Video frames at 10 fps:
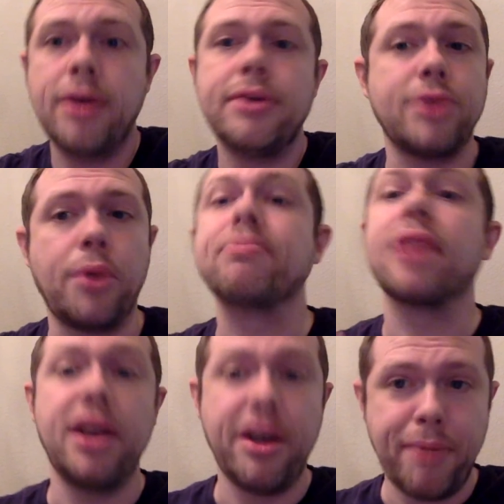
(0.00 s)
So
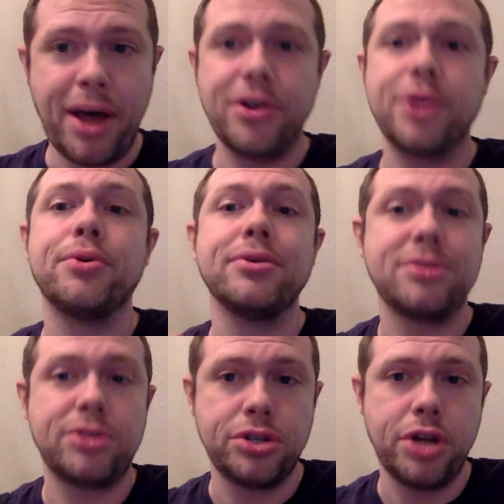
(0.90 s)
enough about learning
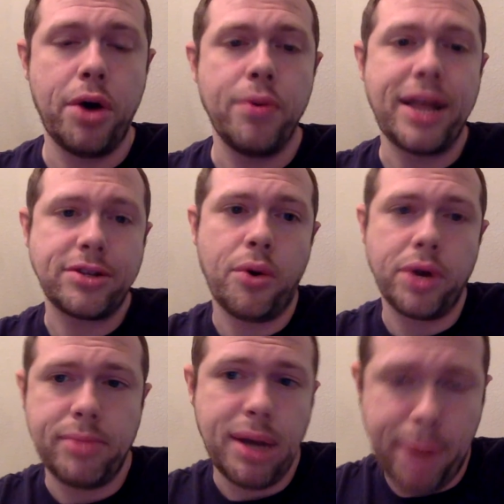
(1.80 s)
rules. Just know that's
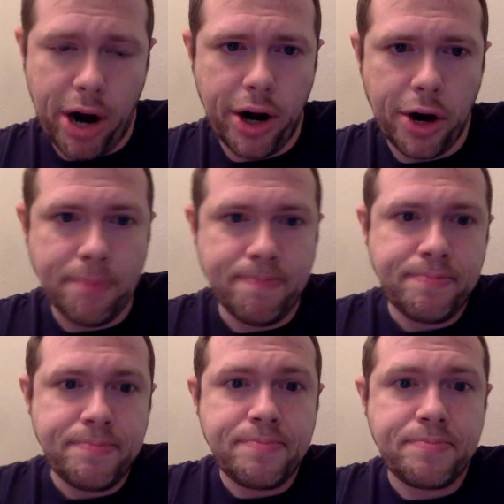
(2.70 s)
going to be a barrier.
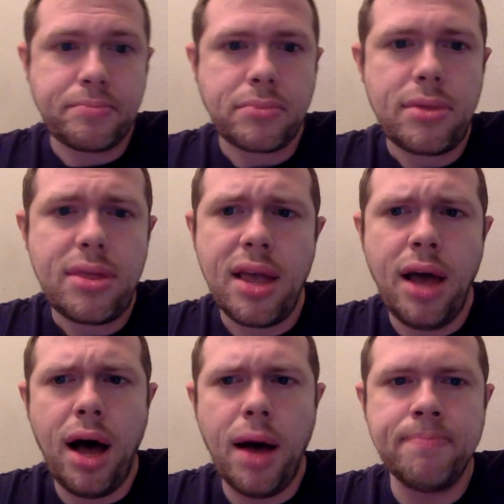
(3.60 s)

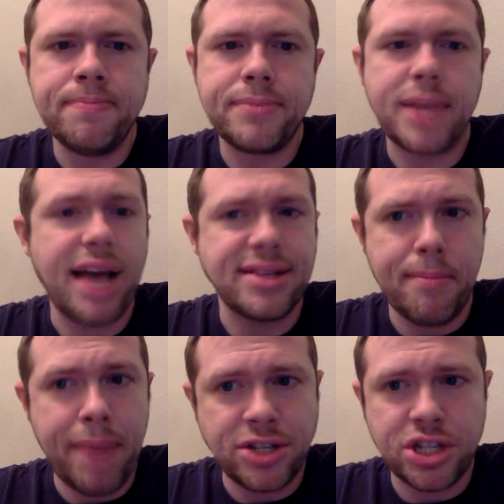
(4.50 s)
As I
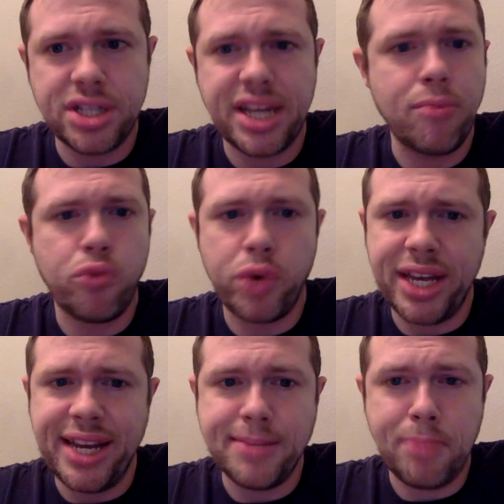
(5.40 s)
mentioned, the game
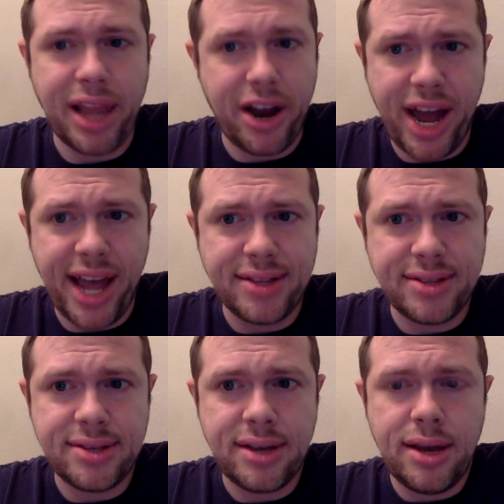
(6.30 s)
really needs player
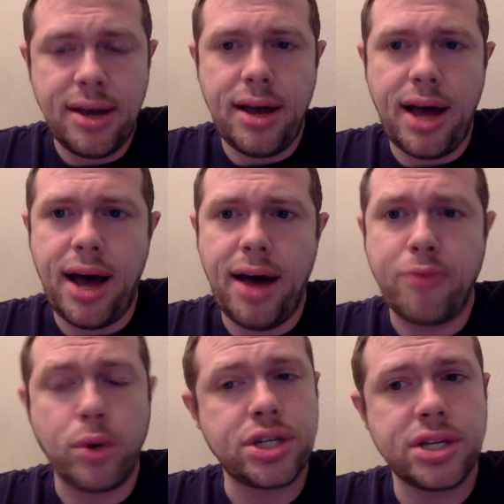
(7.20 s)
aids.
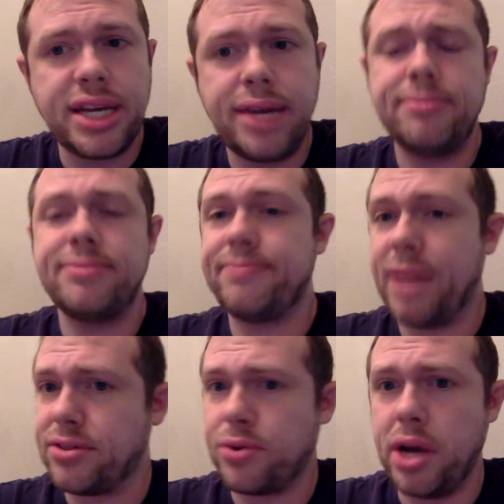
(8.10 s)
Fortunately,
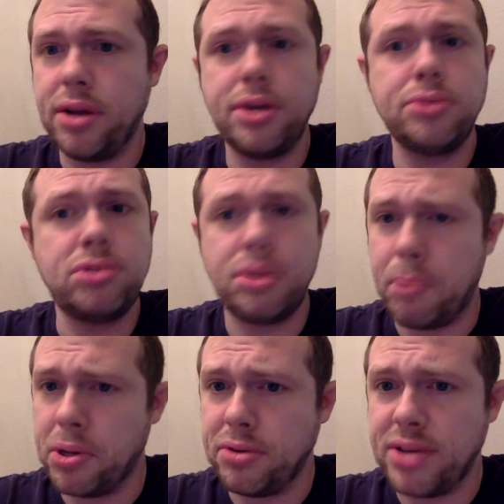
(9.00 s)
fans have created those. You
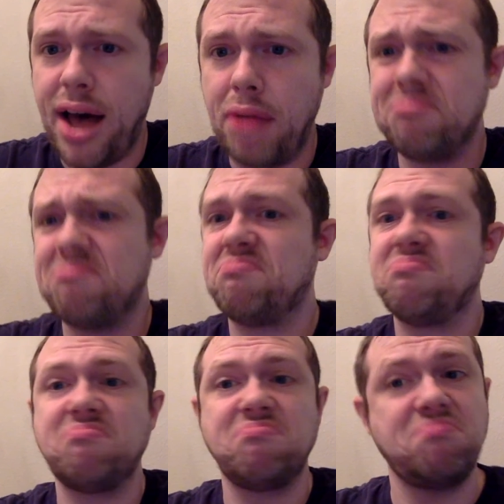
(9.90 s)
can print those out.
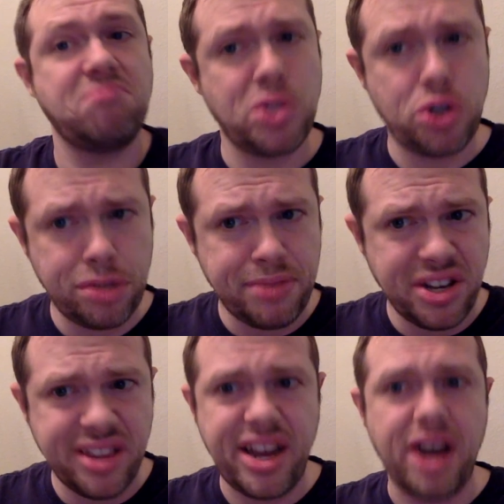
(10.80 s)
You should be
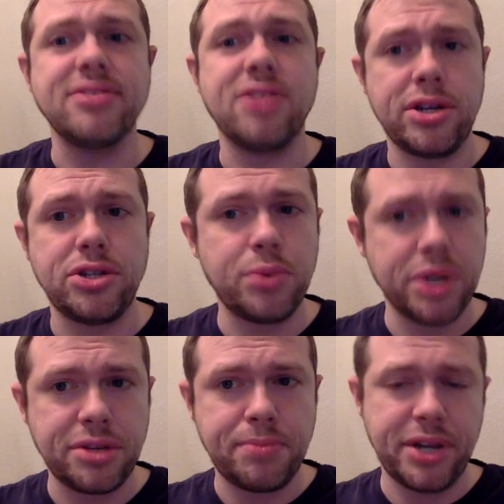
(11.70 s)
good there as long as you're
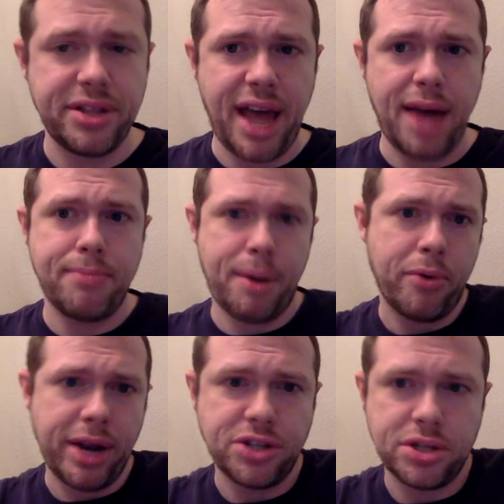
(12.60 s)
willing to put in that
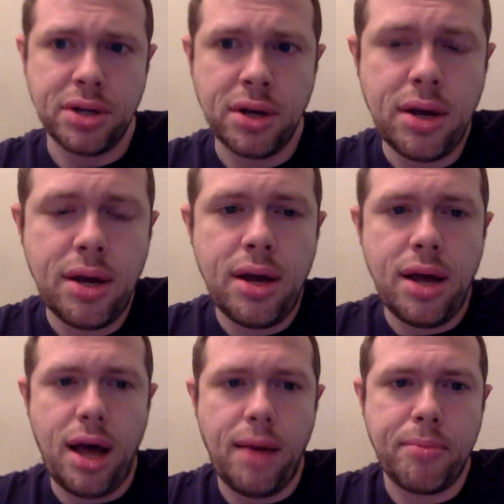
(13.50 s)
preparation,
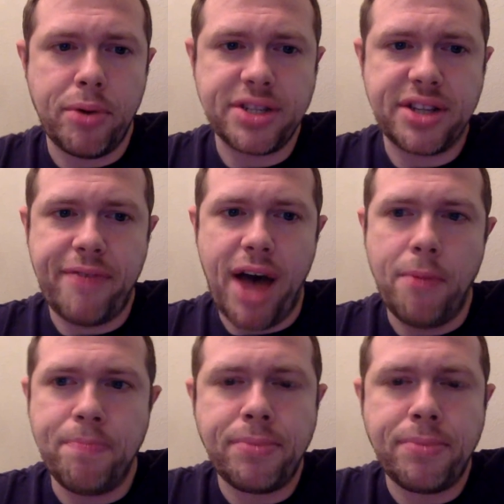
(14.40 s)
printing stuff out.